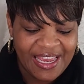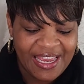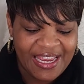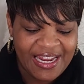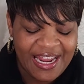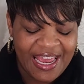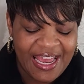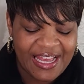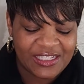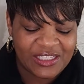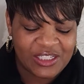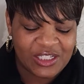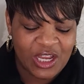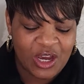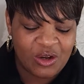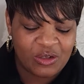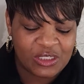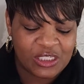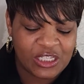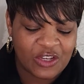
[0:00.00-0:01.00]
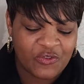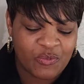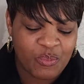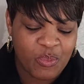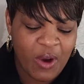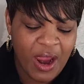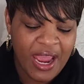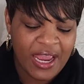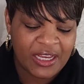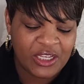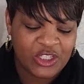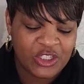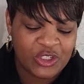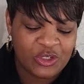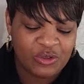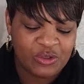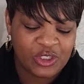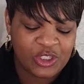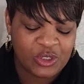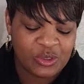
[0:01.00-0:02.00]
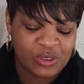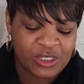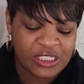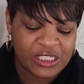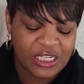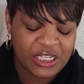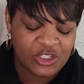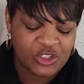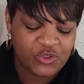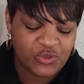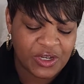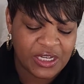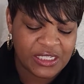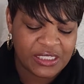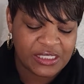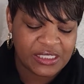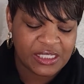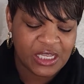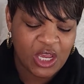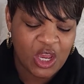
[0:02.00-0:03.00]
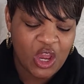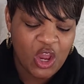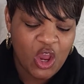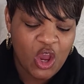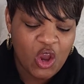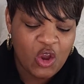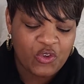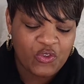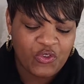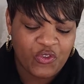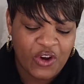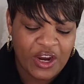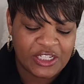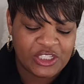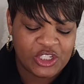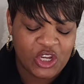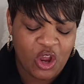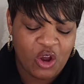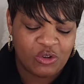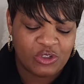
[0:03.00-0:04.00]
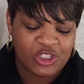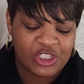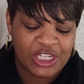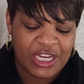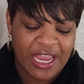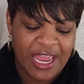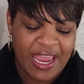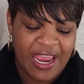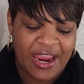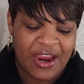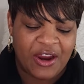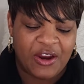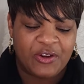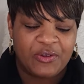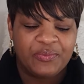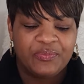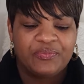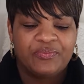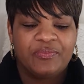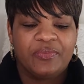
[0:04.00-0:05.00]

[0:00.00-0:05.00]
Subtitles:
It has notes of bright yuzu citrus, fresh ocean air.